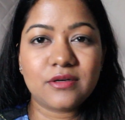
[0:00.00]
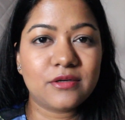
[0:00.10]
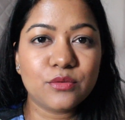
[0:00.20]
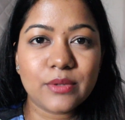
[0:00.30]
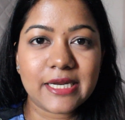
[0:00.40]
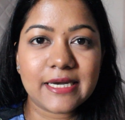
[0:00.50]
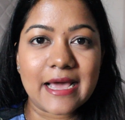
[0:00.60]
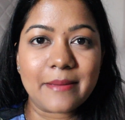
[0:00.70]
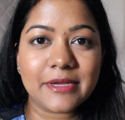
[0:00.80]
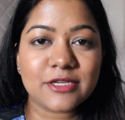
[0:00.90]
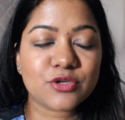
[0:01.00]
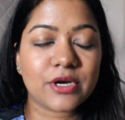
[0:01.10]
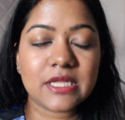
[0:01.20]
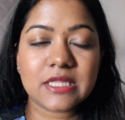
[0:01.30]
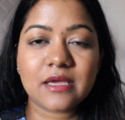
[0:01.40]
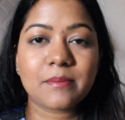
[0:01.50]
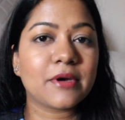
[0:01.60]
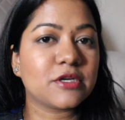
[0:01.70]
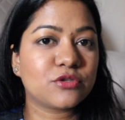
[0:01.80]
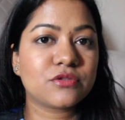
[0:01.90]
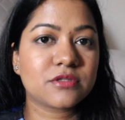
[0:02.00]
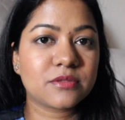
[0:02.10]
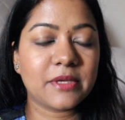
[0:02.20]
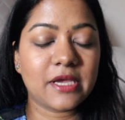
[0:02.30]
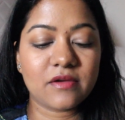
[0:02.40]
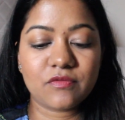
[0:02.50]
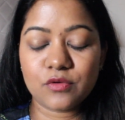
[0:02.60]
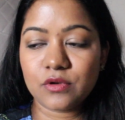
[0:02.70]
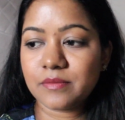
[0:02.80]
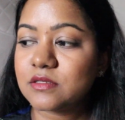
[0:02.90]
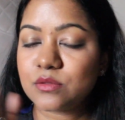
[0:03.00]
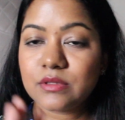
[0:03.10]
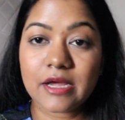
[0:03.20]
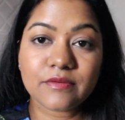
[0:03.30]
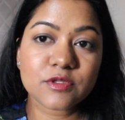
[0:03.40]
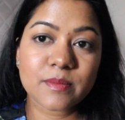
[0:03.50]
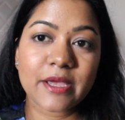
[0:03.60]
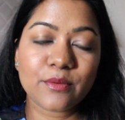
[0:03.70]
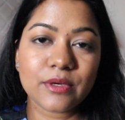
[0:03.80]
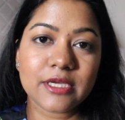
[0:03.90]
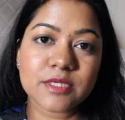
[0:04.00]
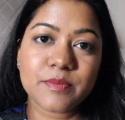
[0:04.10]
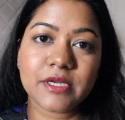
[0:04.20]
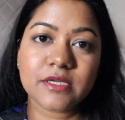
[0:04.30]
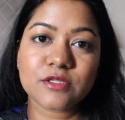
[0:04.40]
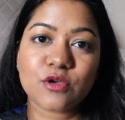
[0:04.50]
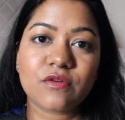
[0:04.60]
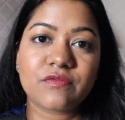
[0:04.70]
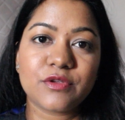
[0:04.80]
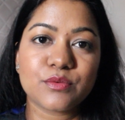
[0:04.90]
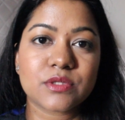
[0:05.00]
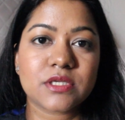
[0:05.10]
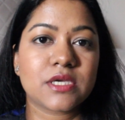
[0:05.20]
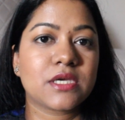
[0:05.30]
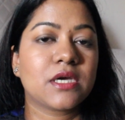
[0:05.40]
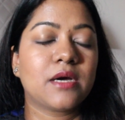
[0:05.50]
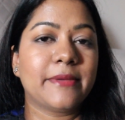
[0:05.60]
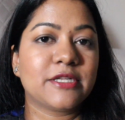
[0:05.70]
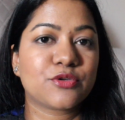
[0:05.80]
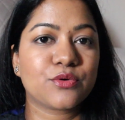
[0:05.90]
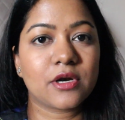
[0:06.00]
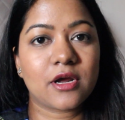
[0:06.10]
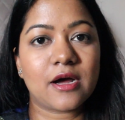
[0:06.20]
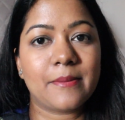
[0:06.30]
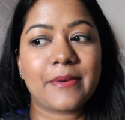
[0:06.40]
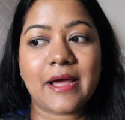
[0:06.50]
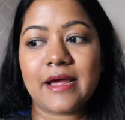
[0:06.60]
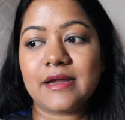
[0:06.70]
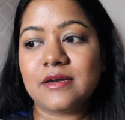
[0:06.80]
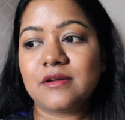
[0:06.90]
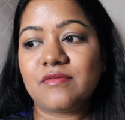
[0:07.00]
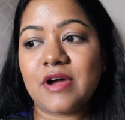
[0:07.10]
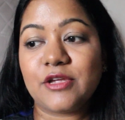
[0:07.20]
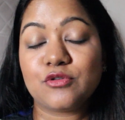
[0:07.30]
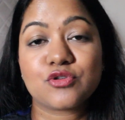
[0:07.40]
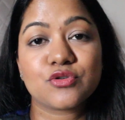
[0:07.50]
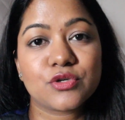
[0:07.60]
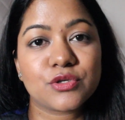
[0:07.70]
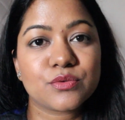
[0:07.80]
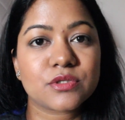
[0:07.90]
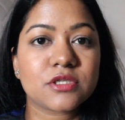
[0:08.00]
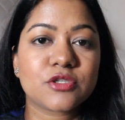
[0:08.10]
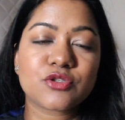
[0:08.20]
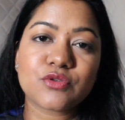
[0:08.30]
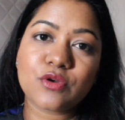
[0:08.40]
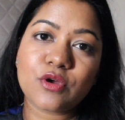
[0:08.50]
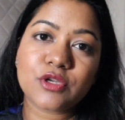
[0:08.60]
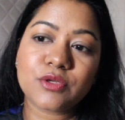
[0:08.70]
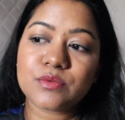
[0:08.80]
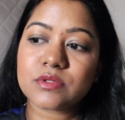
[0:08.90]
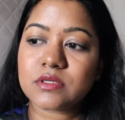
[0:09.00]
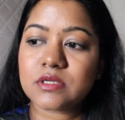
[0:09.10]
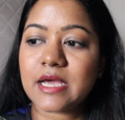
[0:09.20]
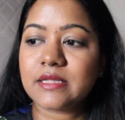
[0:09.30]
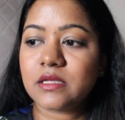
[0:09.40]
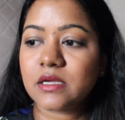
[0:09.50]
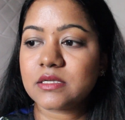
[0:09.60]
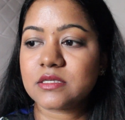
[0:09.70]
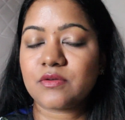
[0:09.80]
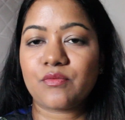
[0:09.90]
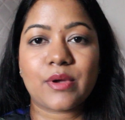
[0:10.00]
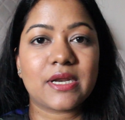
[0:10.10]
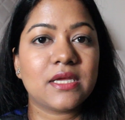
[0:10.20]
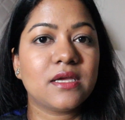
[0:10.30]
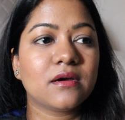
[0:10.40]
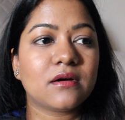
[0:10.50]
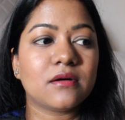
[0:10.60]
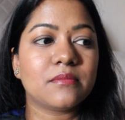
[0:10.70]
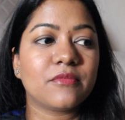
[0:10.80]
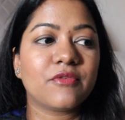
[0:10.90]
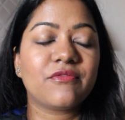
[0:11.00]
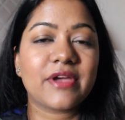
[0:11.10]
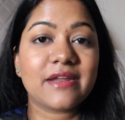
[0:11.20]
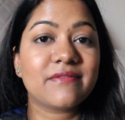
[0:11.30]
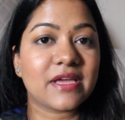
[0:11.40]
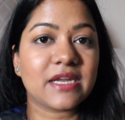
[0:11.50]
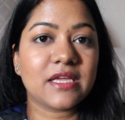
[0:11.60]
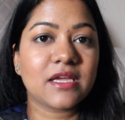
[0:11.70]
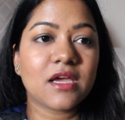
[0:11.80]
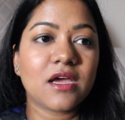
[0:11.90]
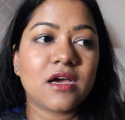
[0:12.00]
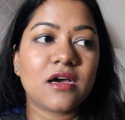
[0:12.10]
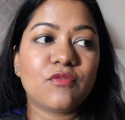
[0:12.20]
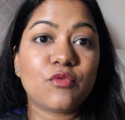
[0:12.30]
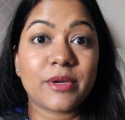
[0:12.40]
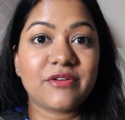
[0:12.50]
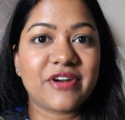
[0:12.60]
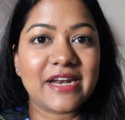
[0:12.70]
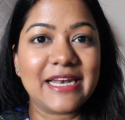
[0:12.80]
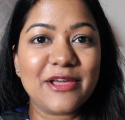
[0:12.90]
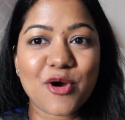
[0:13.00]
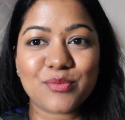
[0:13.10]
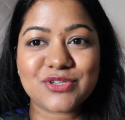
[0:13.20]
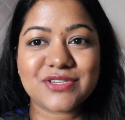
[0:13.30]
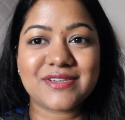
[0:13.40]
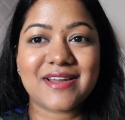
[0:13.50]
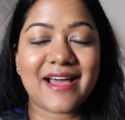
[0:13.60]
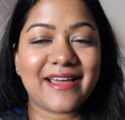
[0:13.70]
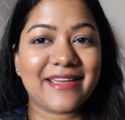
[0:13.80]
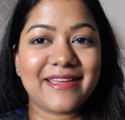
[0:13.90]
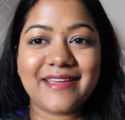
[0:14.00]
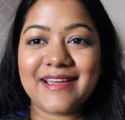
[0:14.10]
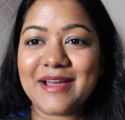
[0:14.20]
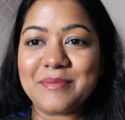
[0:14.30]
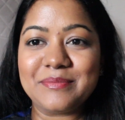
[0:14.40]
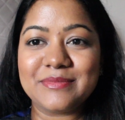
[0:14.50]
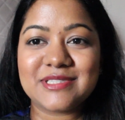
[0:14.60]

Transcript: do any damage or anything, but just be careful. So that was my whole experience of using a menstrual cup, and why you should use it, should not use it. I think it is a very very woman friendly option. I am